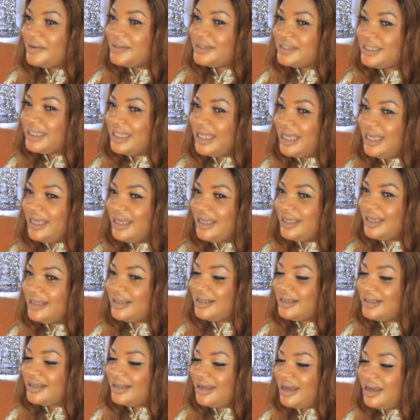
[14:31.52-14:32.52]
was like,
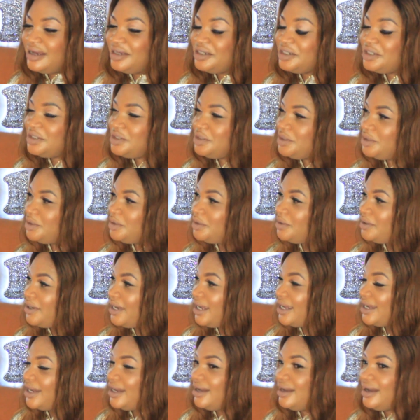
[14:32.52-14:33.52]
I'm sure
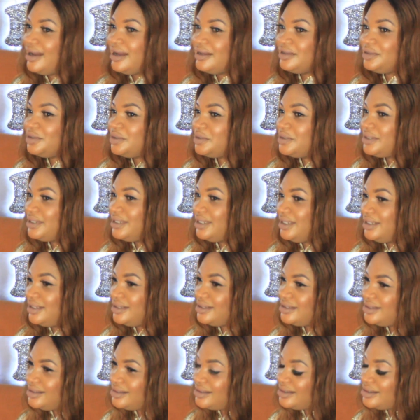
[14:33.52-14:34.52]
I can handle
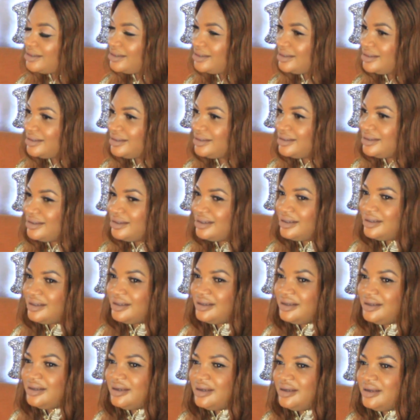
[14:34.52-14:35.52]
this.
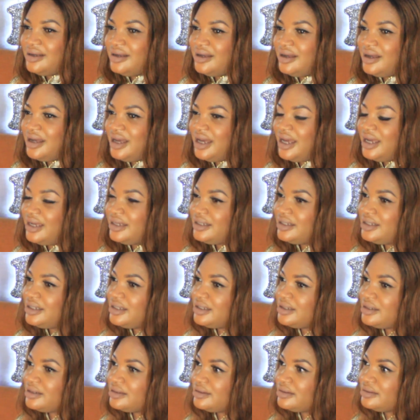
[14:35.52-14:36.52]
And
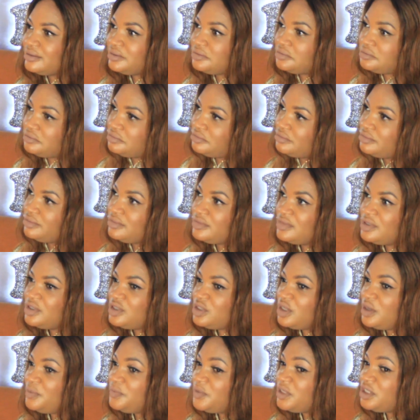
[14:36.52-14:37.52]

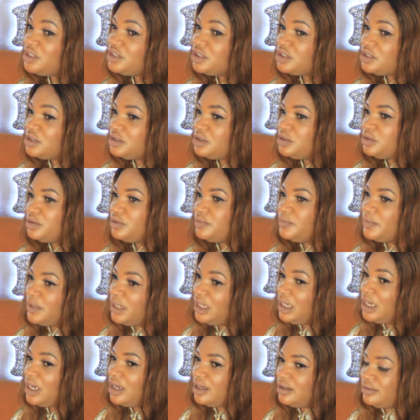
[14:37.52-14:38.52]
something just told me,
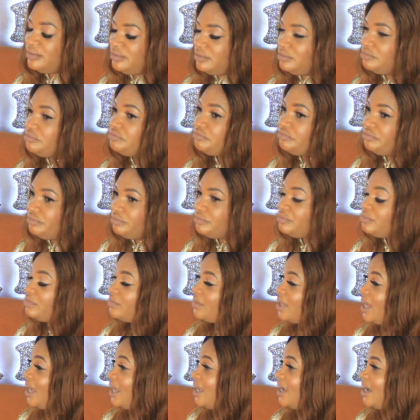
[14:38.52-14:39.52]
yeah,
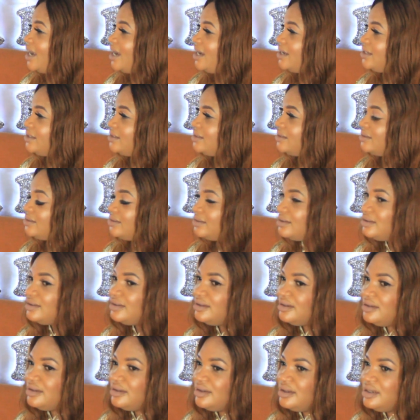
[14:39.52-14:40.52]
I can.
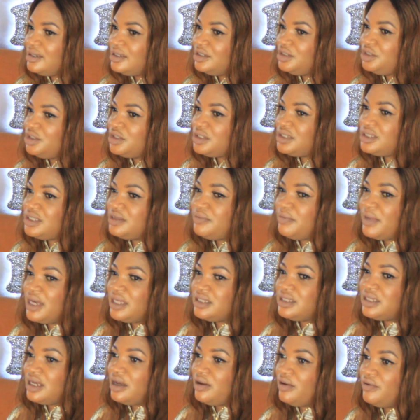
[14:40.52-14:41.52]
Just a
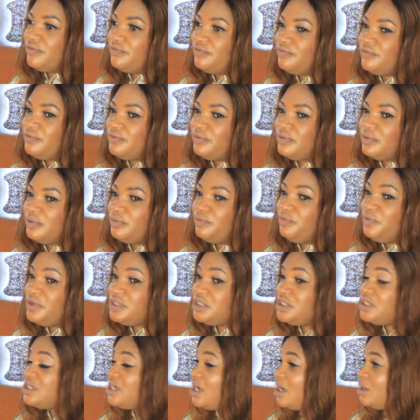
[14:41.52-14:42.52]
matter of
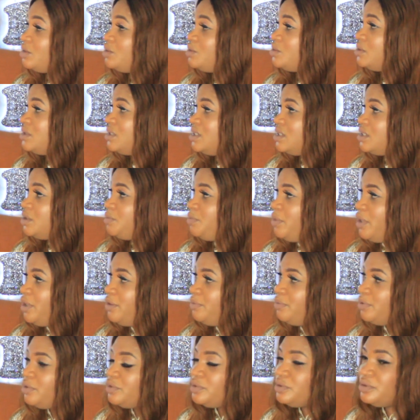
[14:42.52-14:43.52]
reaching out to these
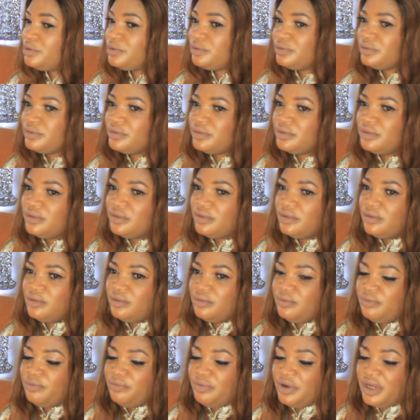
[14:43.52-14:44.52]
people,
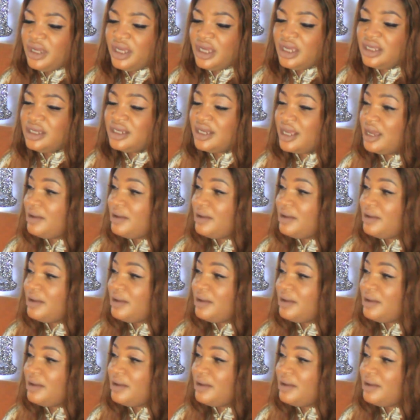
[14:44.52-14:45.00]
bringing